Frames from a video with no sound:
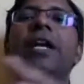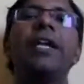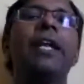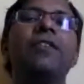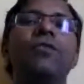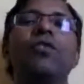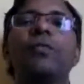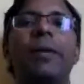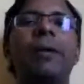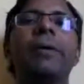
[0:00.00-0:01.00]
contains those
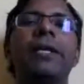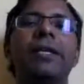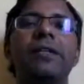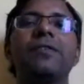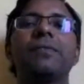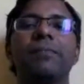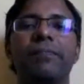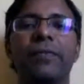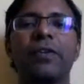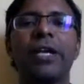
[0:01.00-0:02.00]
primary keys.
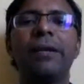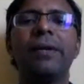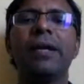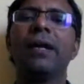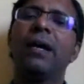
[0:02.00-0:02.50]
Okay,